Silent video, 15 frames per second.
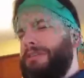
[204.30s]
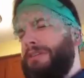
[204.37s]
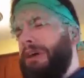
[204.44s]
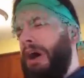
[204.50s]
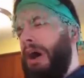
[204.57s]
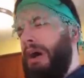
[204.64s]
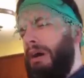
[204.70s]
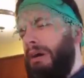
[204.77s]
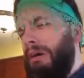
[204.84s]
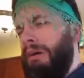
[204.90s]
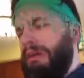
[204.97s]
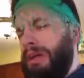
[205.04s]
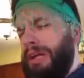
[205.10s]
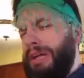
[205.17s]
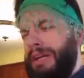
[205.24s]
Carl,
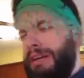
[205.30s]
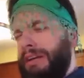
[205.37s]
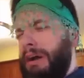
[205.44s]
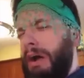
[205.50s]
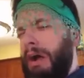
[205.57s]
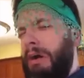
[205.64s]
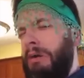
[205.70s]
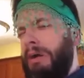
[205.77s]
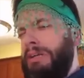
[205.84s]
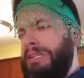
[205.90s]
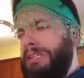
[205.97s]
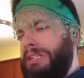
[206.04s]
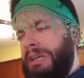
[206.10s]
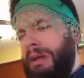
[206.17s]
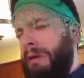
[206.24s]
I
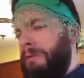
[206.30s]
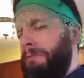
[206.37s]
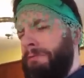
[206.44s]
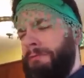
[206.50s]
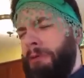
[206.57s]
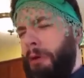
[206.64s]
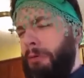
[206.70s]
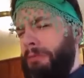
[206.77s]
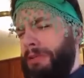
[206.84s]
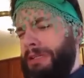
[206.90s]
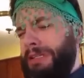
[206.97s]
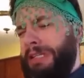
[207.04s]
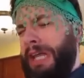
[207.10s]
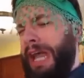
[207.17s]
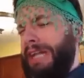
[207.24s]
just got off the phone with
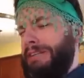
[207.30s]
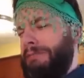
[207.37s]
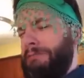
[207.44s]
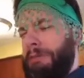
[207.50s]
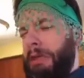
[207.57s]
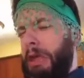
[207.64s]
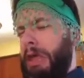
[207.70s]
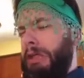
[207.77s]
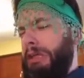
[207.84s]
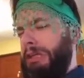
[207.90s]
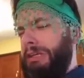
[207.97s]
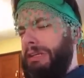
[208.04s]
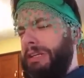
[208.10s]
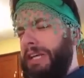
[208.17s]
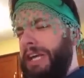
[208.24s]
Detective Kelly.
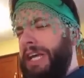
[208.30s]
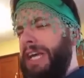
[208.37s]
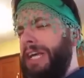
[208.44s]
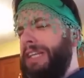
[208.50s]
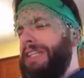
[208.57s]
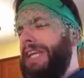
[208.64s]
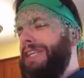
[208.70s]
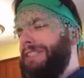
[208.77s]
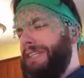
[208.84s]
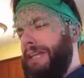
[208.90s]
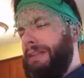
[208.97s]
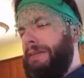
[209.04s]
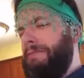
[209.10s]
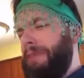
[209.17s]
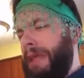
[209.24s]
They said
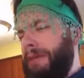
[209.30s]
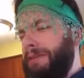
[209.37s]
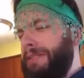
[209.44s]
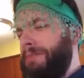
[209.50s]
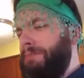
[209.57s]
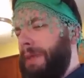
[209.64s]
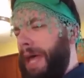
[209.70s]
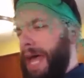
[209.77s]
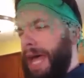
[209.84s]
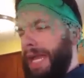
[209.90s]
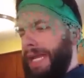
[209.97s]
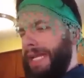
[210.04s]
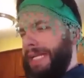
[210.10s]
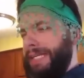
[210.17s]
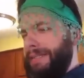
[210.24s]
they found his
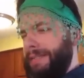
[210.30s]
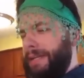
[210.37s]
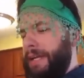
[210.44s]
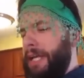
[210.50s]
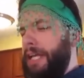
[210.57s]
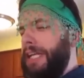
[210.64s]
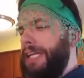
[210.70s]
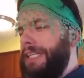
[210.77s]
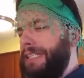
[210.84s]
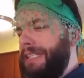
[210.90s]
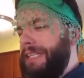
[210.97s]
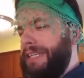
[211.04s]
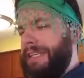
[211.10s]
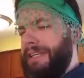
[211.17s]
body. He's